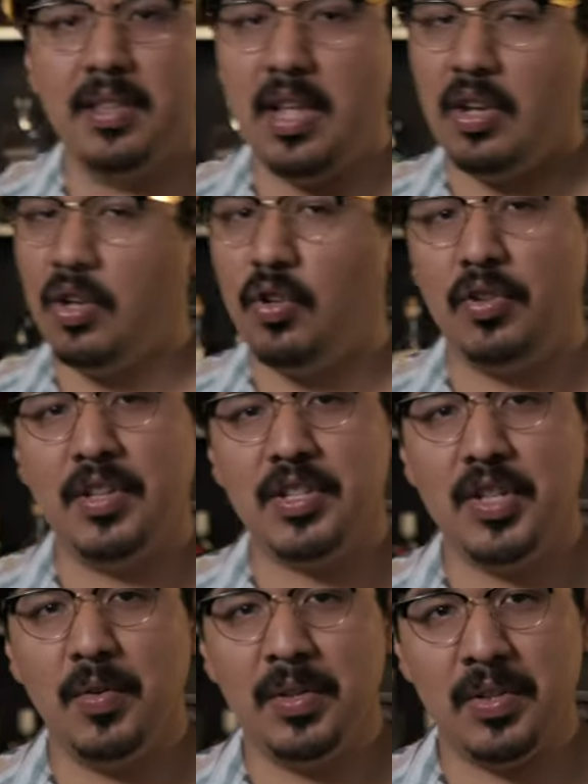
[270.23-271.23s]
They include these
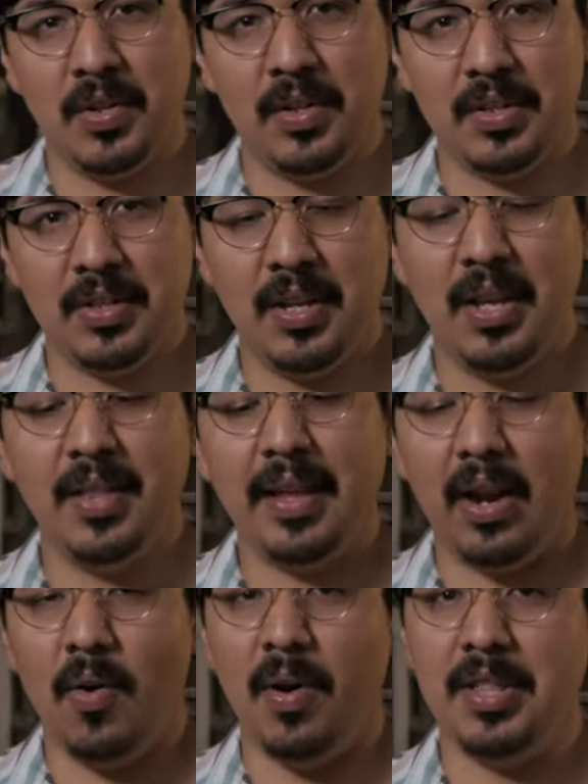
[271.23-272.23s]
two inserts
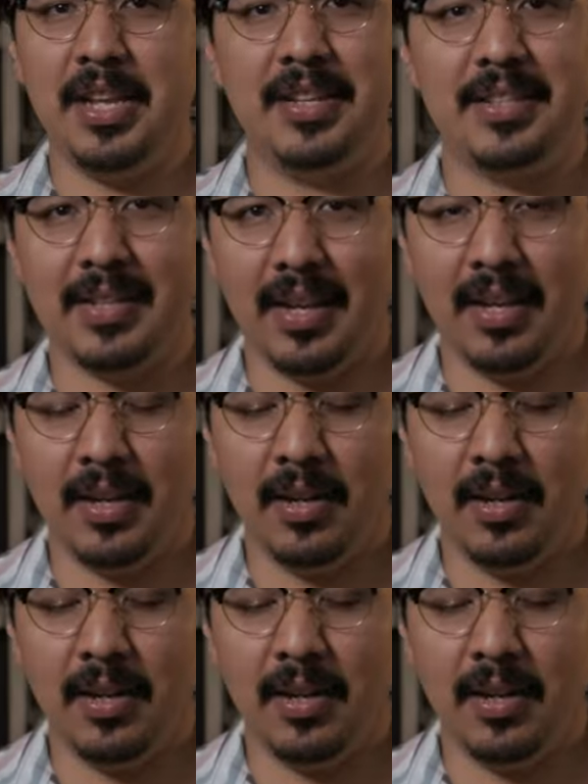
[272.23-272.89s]
that go on the inside.